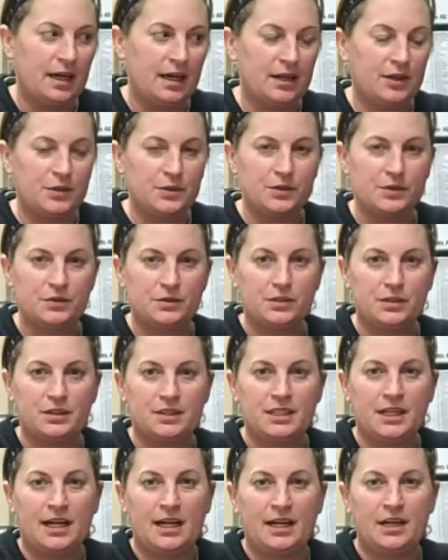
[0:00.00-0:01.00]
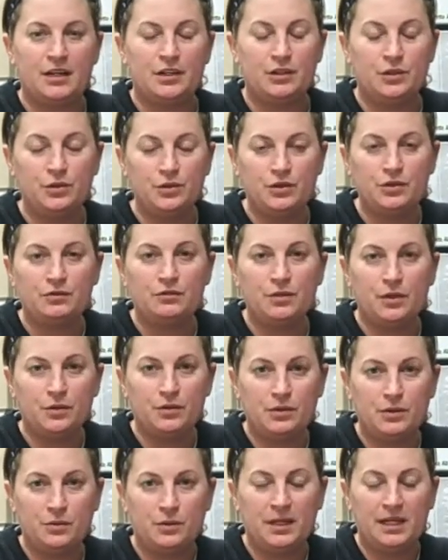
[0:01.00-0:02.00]
I also looked at a union
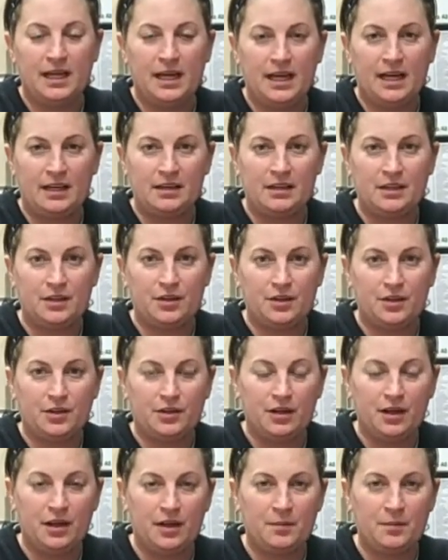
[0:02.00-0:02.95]
vote that we had here.